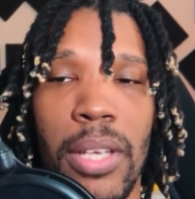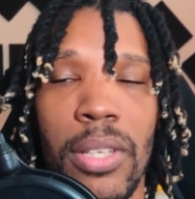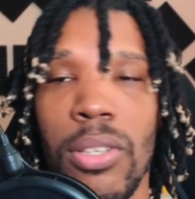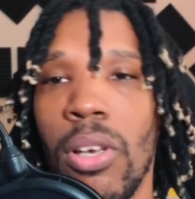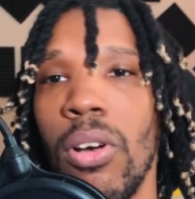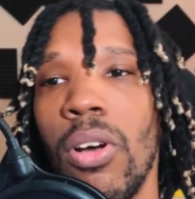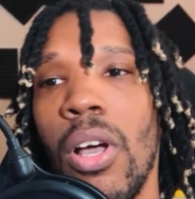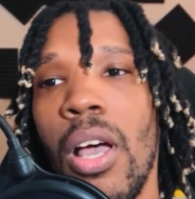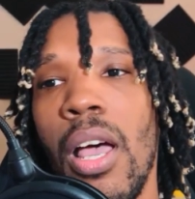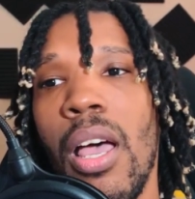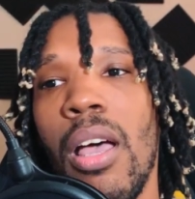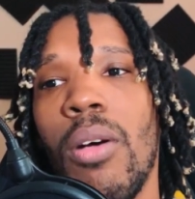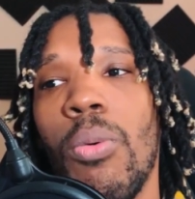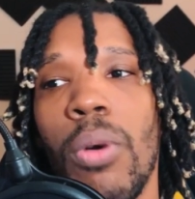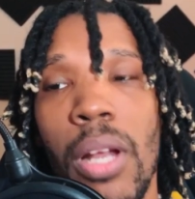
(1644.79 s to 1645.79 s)
So
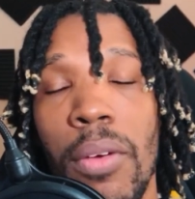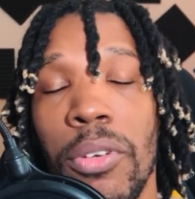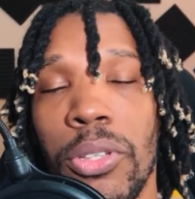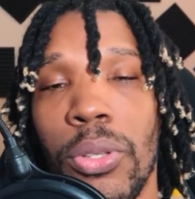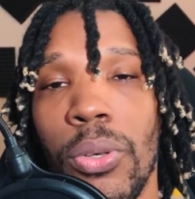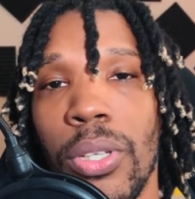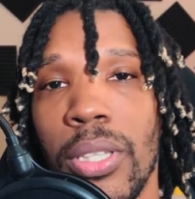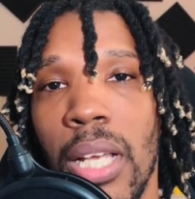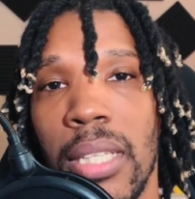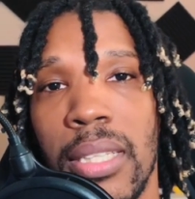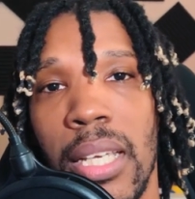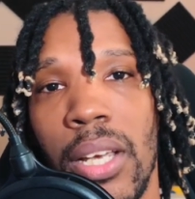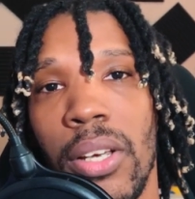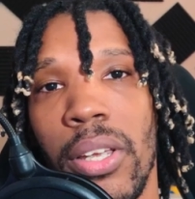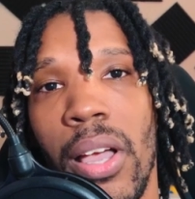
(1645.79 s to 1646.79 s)
whatever stories I
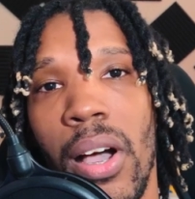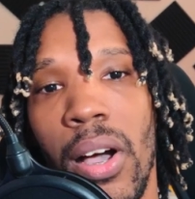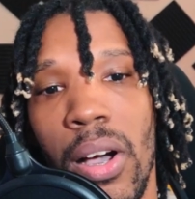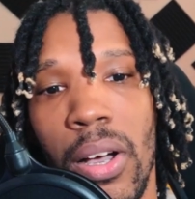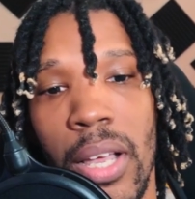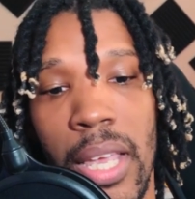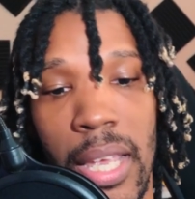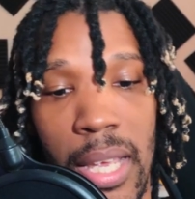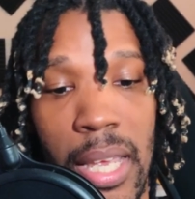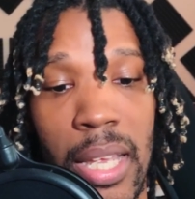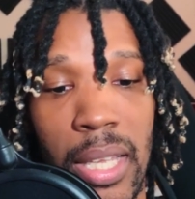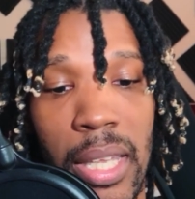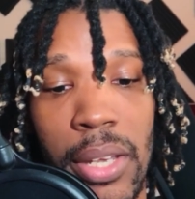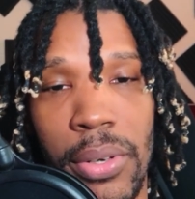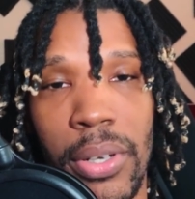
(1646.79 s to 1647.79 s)
tell y'all, it
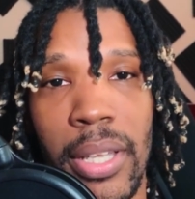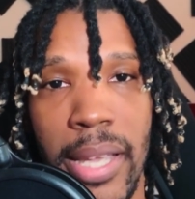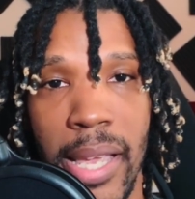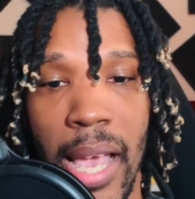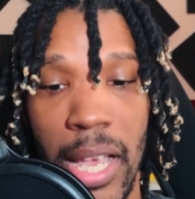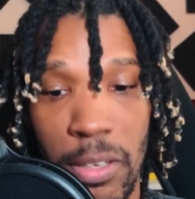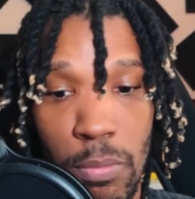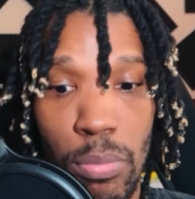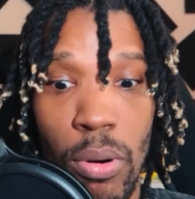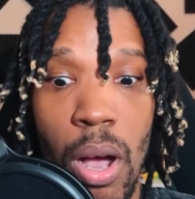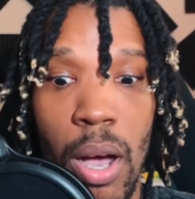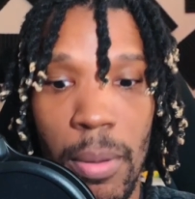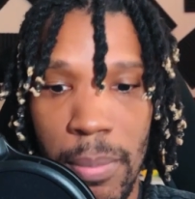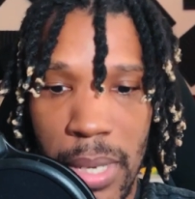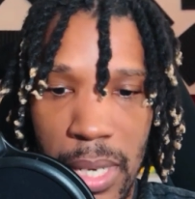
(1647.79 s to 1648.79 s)
literally has
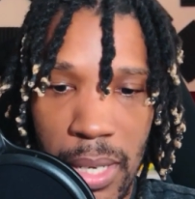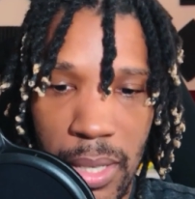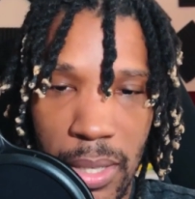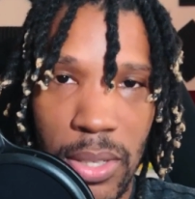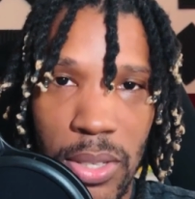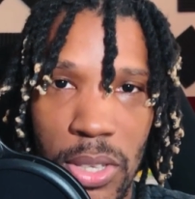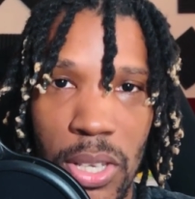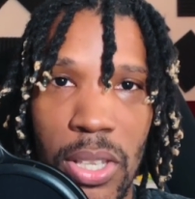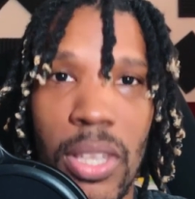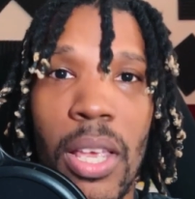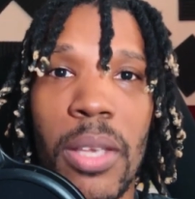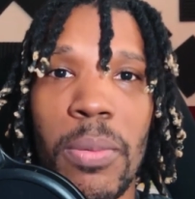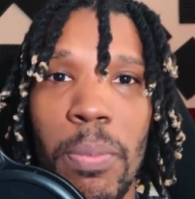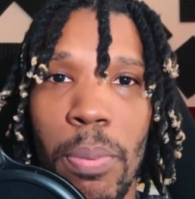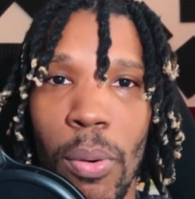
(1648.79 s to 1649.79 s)
brought me to
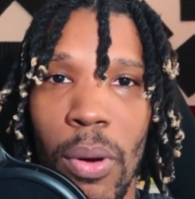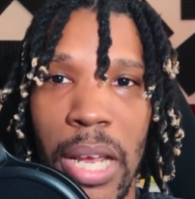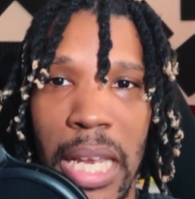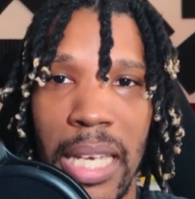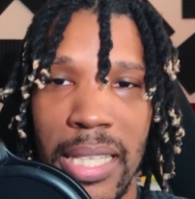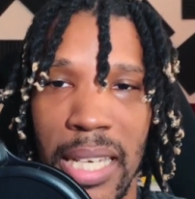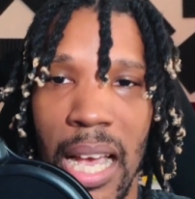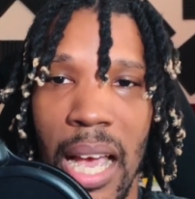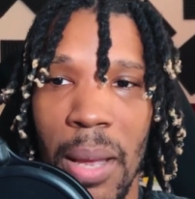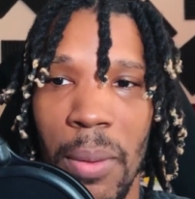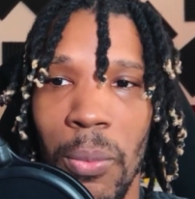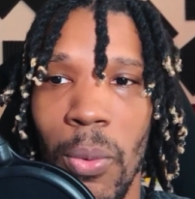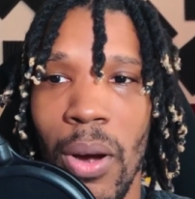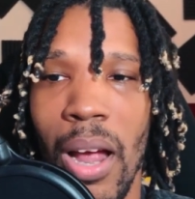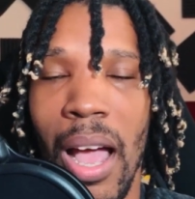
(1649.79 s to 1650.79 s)
this point in time
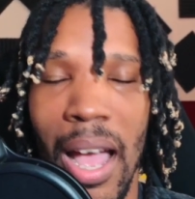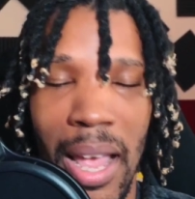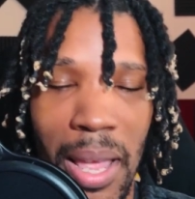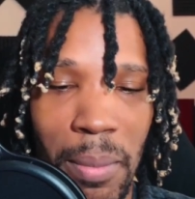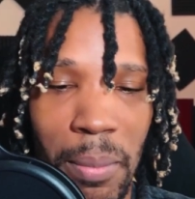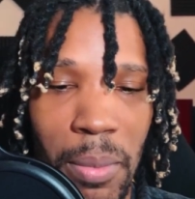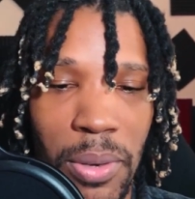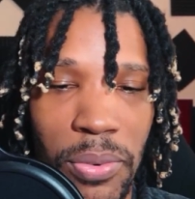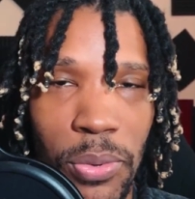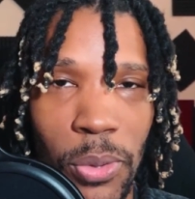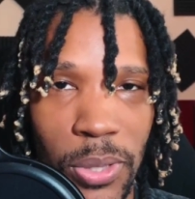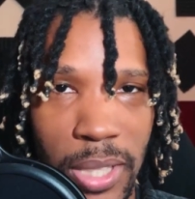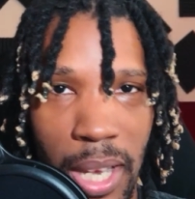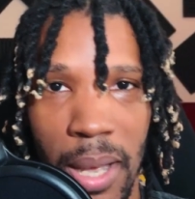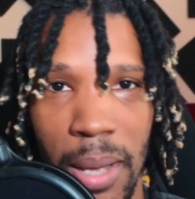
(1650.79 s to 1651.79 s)
where I am a
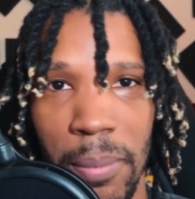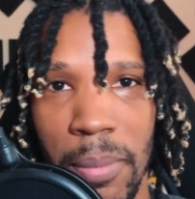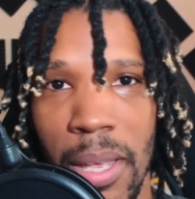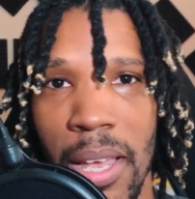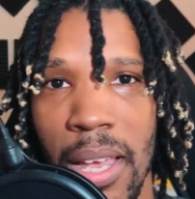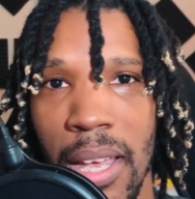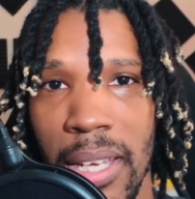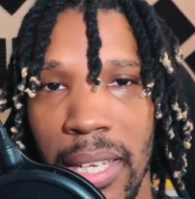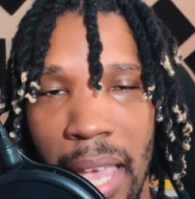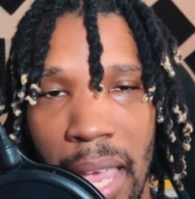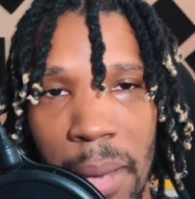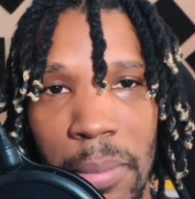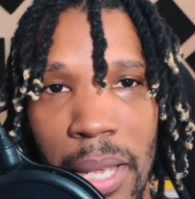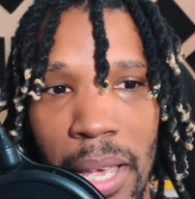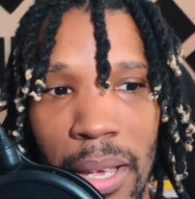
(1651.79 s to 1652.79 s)
full-time
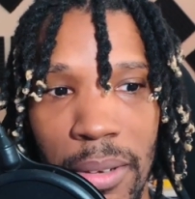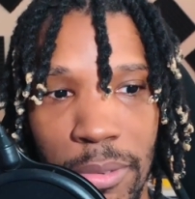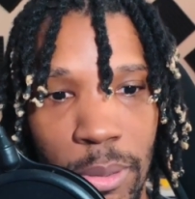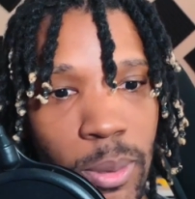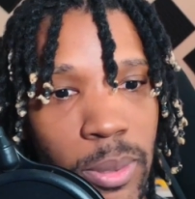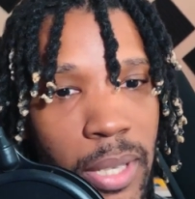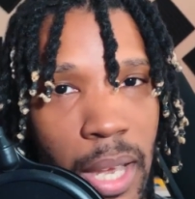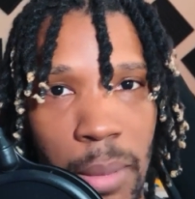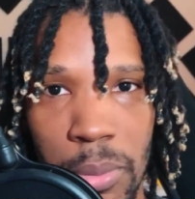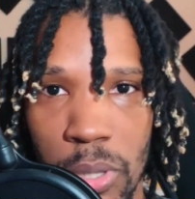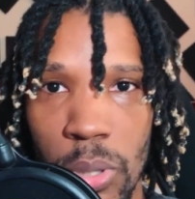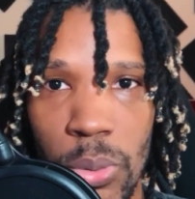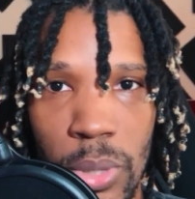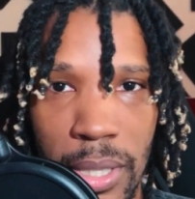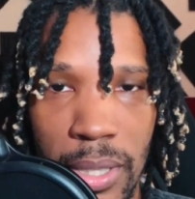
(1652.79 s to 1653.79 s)
game dev, full-time
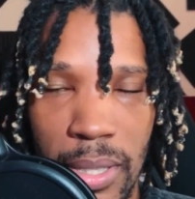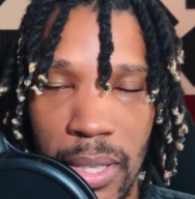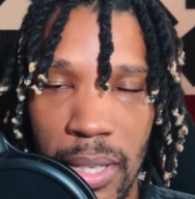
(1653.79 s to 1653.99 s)
student,